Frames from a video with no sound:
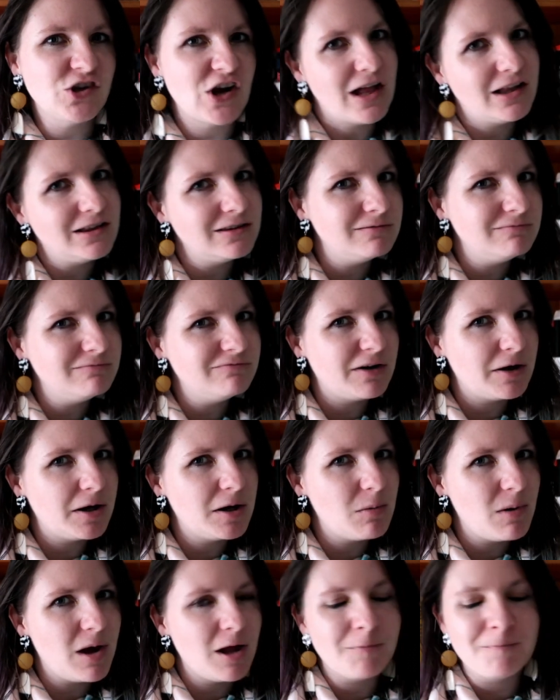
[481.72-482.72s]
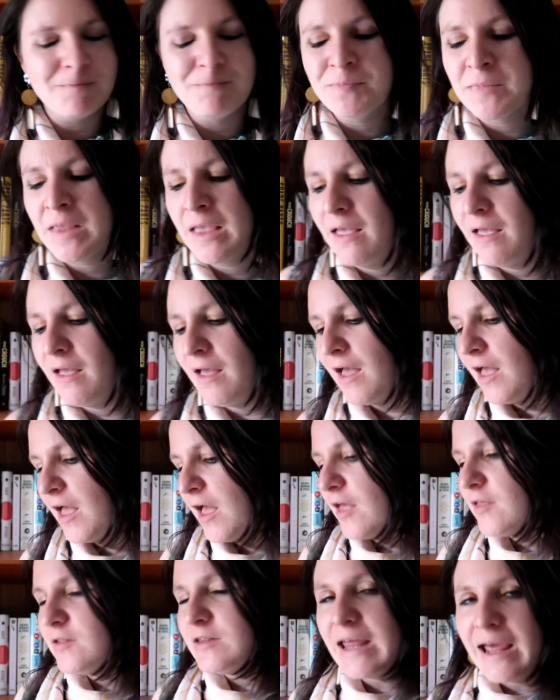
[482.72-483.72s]
gel very well.
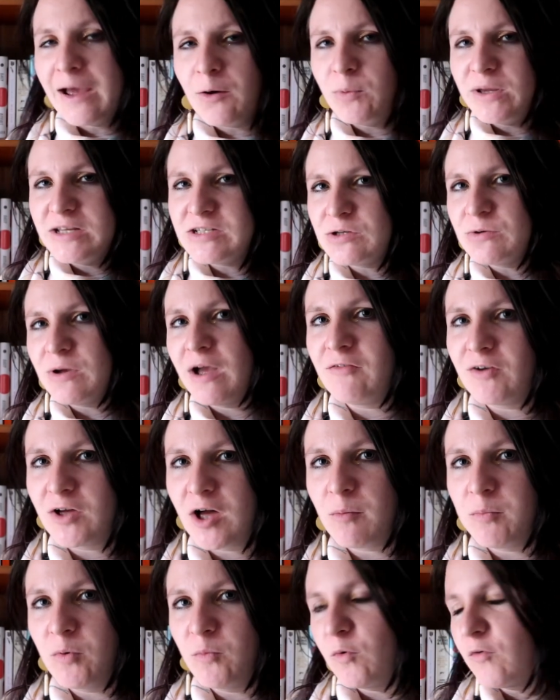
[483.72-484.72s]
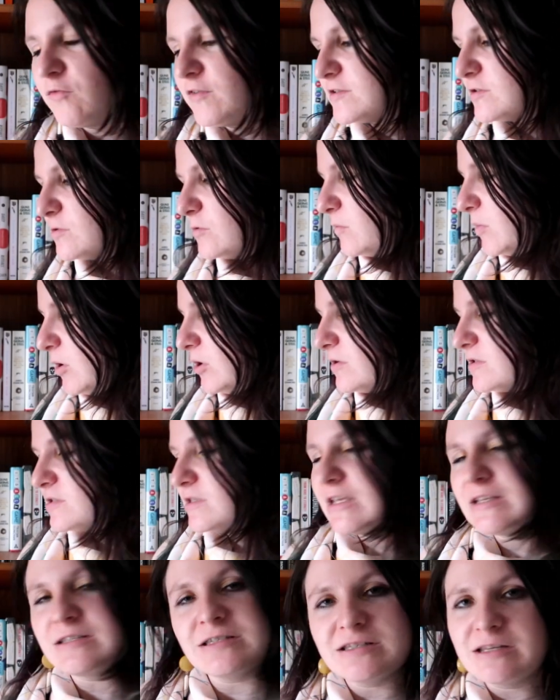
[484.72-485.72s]
Now we do have a couple more physical
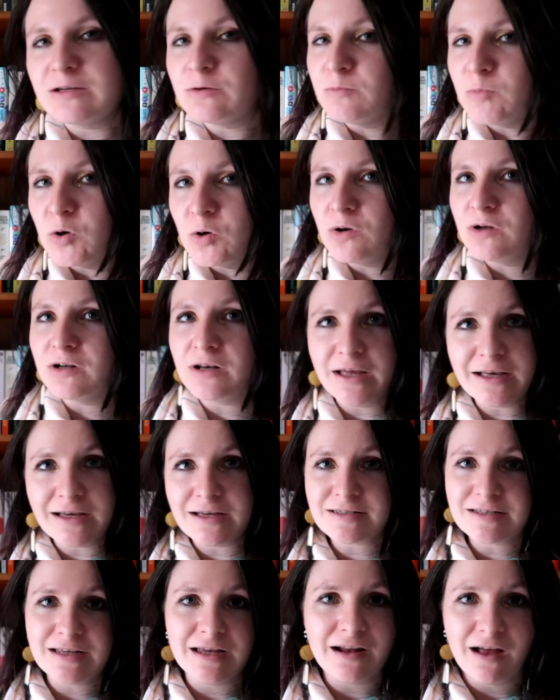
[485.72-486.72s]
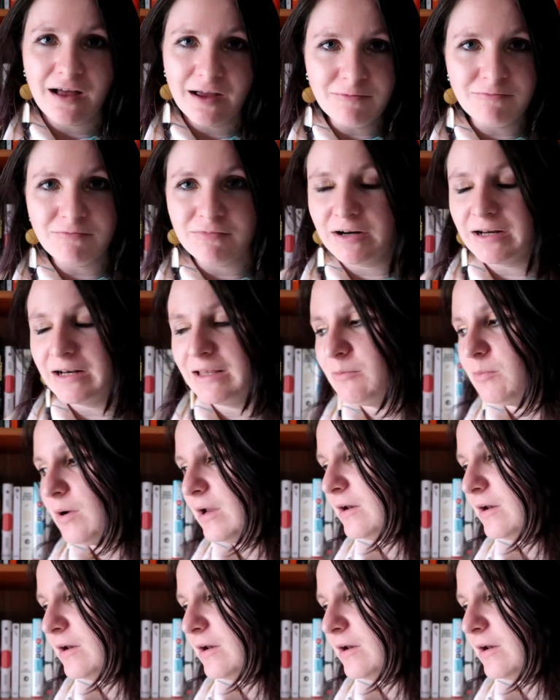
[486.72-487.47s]
books. There's still more, like I said, I really